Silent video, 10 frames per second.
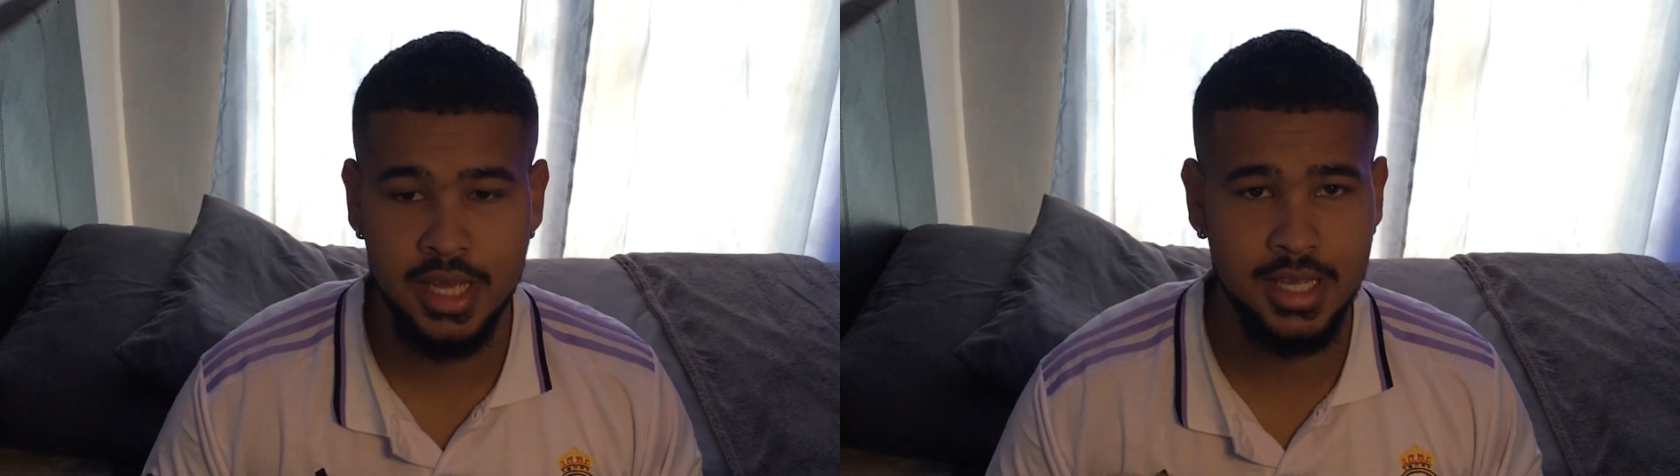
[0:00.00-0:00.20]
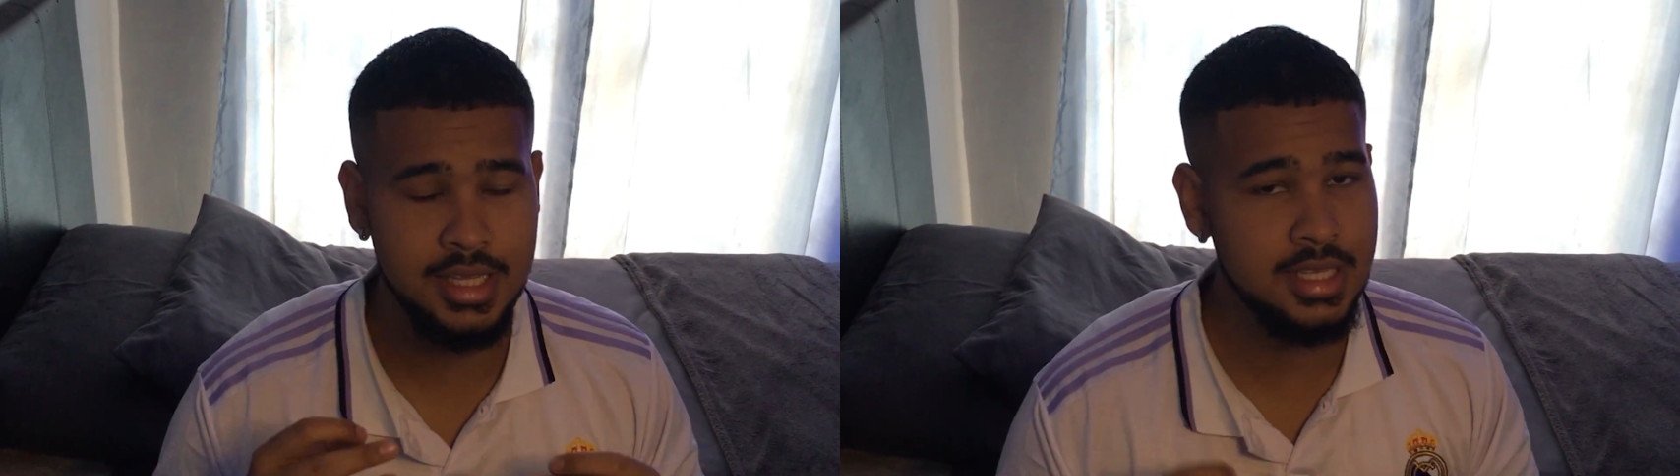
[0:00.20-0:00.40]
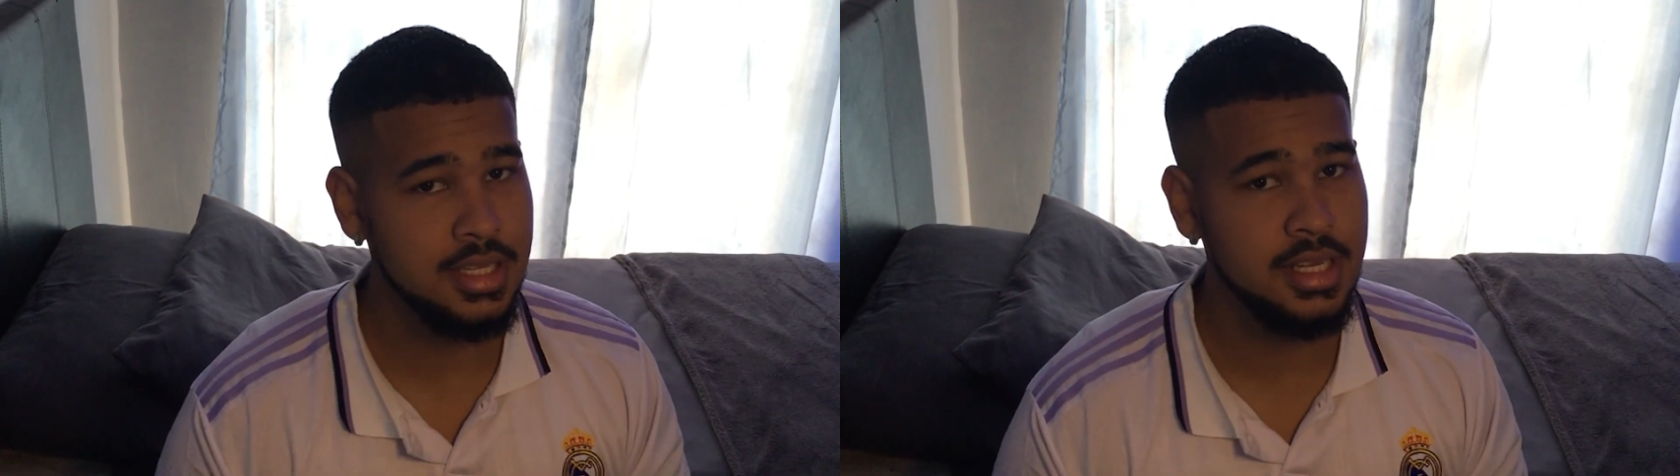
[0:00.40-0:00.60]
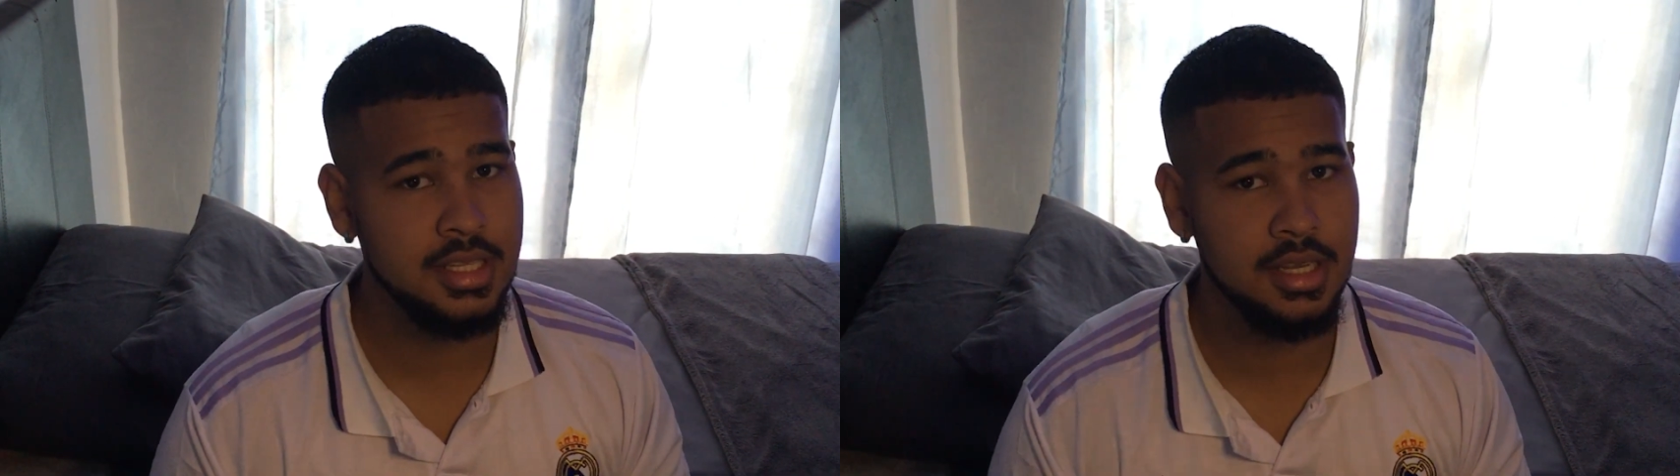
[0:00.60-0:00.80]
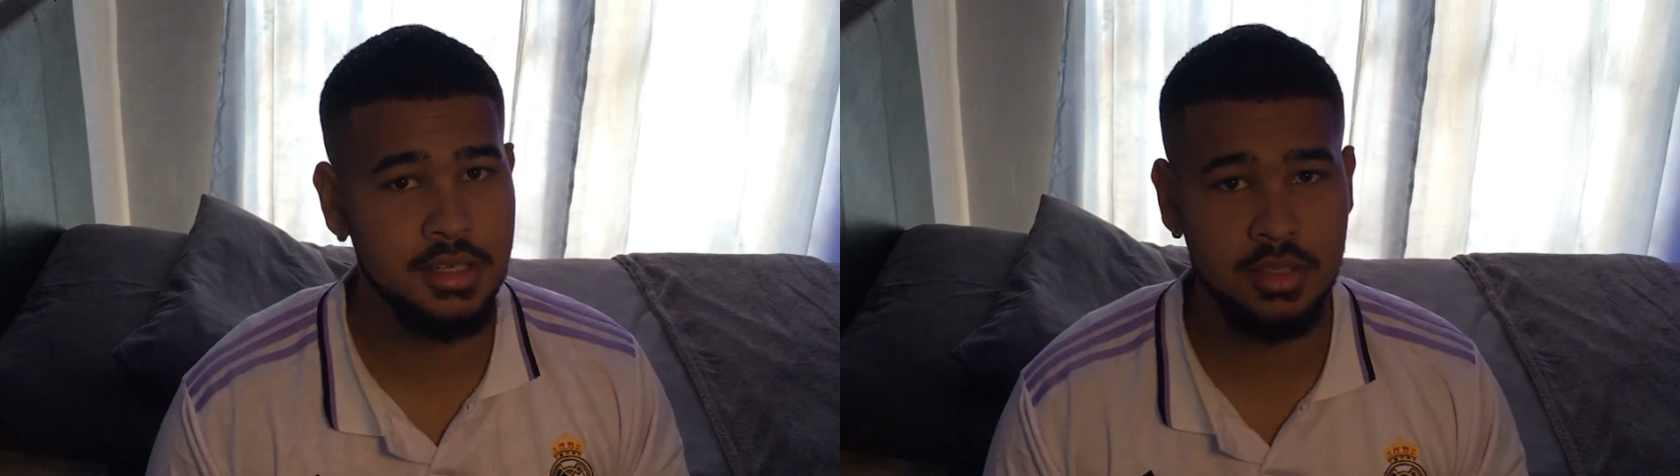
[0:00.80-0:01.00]
it is an
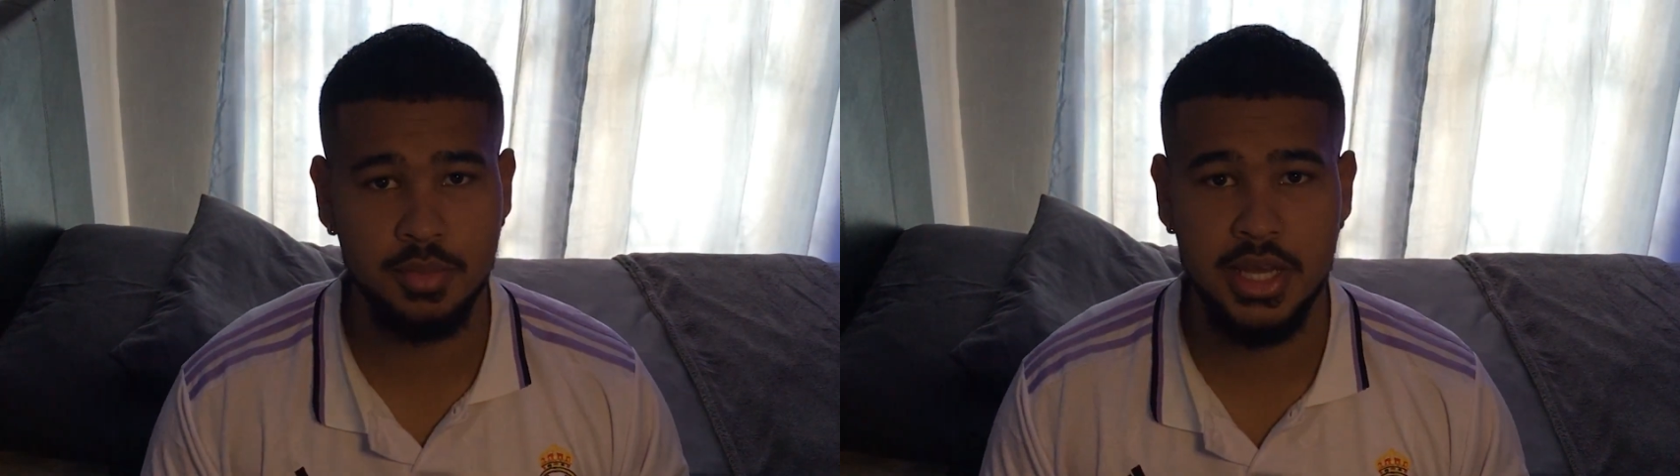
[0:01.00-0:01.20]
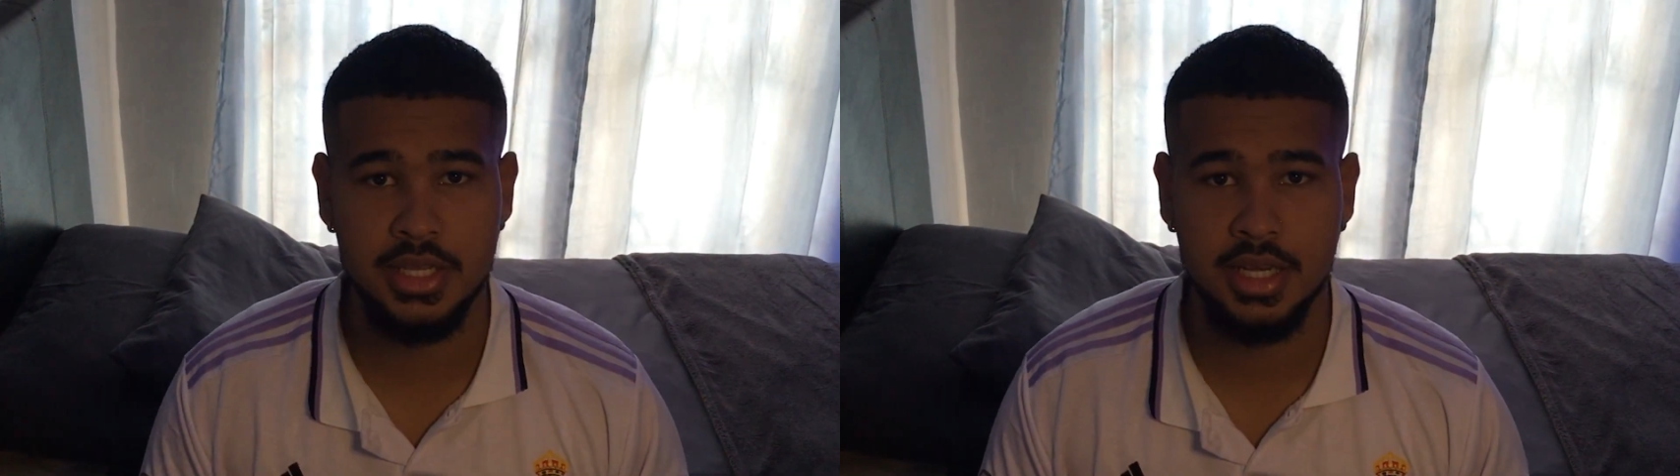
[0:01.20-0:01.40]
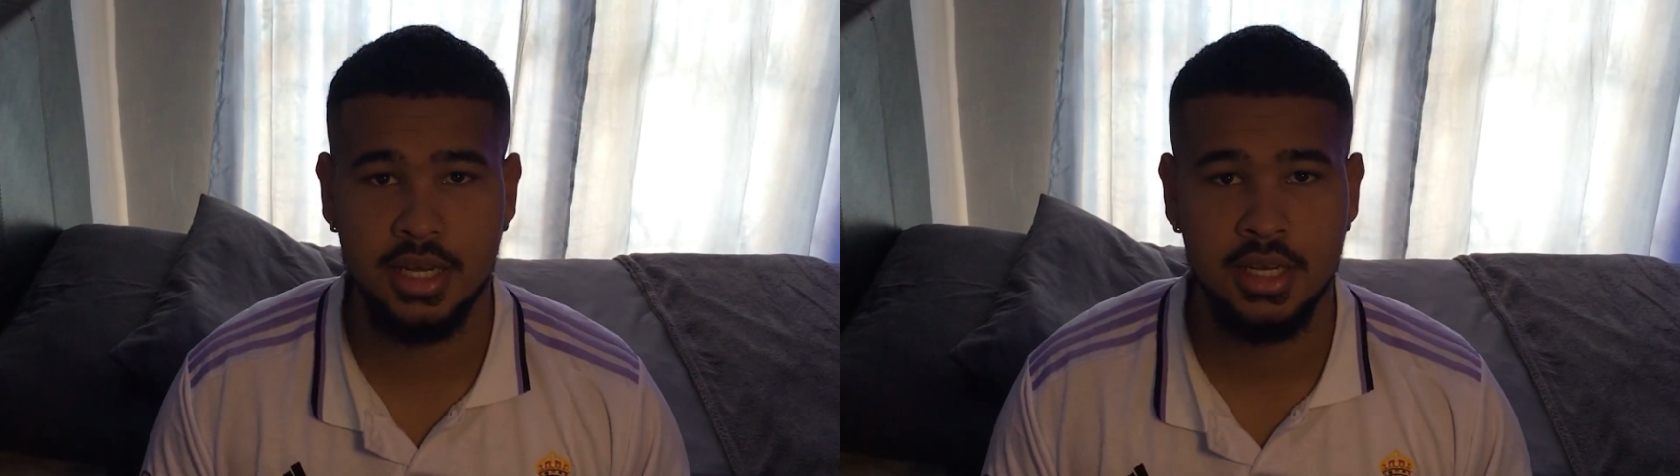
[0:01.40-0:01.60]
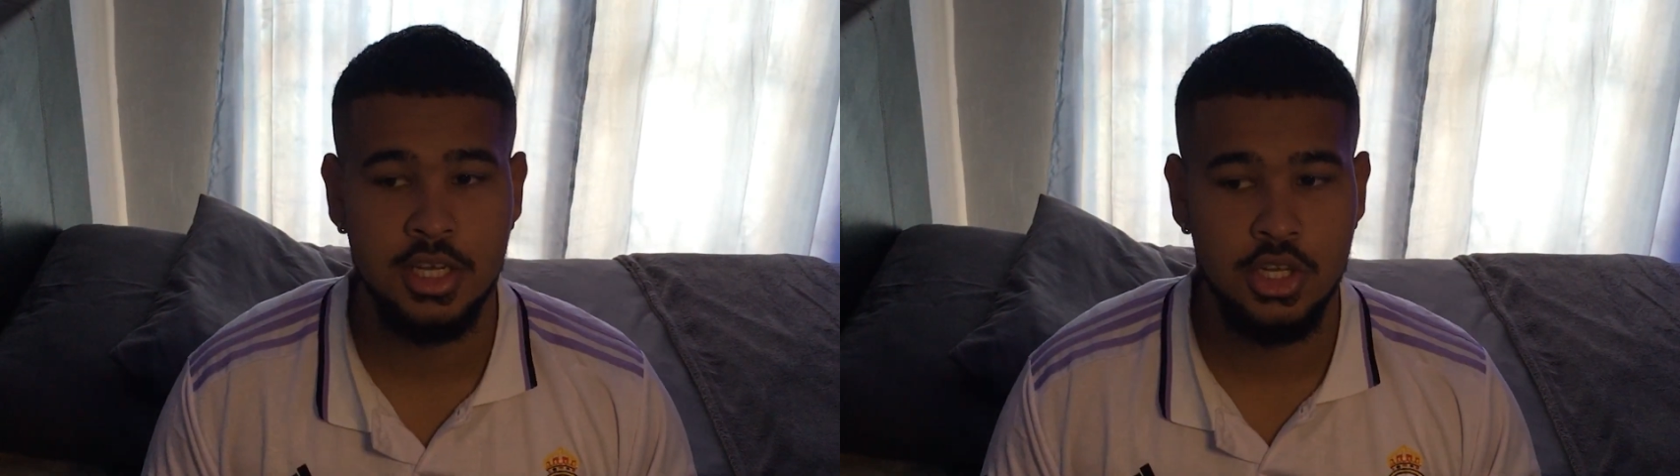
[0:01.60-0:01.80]
internal beta